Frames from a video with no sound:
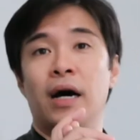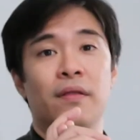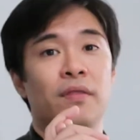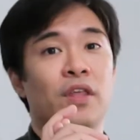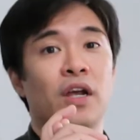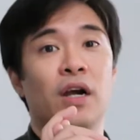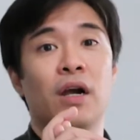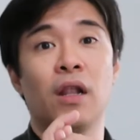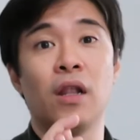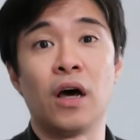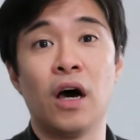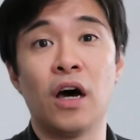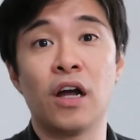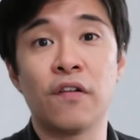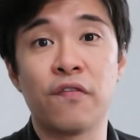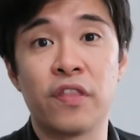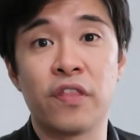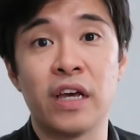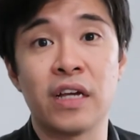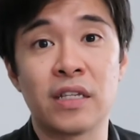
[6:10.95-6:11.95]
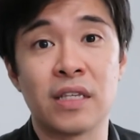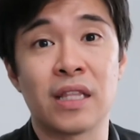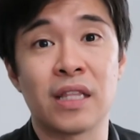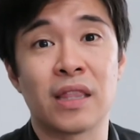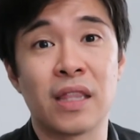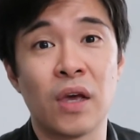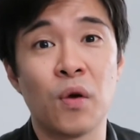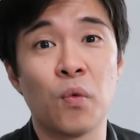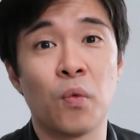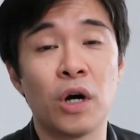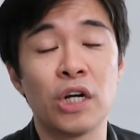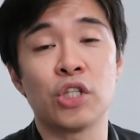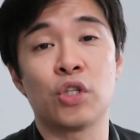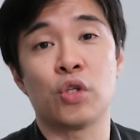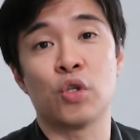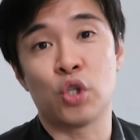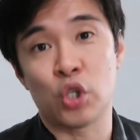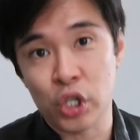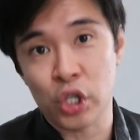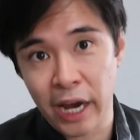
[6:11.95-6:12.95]
There are a lot of things that they want
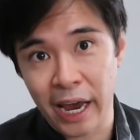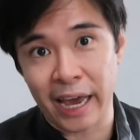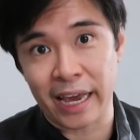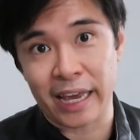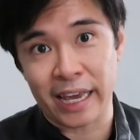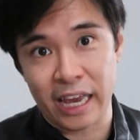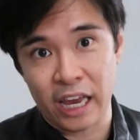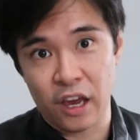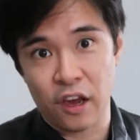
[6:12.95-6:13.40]
to check